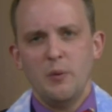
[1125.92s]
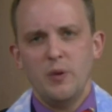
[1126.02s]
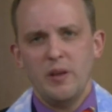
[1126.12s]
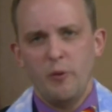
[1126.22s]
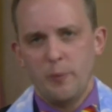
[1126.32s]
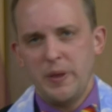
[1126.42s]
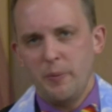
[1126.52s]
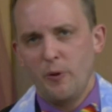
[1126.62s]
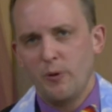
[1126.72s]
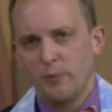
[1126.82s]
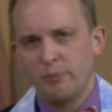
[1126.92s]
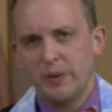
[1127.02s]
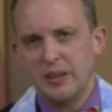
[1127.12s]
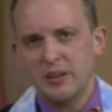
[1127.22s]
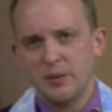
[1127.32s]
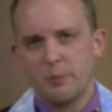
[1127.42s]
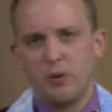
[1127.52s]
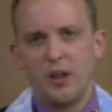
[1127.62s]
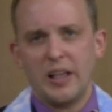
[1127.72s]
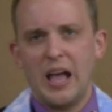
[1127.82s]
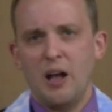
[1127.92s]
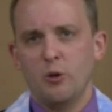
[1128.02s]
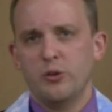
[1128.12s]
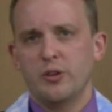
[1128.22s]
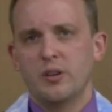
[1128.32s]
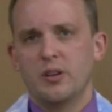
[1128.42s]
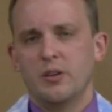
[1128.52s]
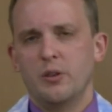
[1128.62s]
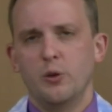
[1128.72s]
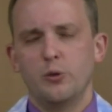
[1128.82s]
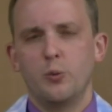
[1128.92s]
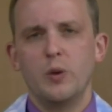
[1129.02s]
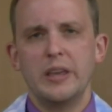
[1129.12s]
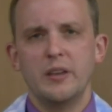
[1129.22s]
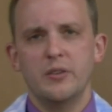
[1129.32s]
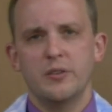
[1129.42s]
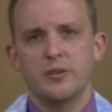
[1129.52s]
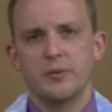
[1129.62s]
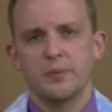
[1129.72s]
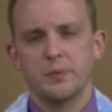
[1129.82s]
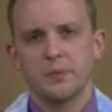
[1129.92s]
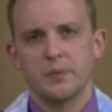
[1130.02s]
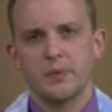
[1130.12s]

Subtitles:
And yet whenever people begin to pluck out those weeds,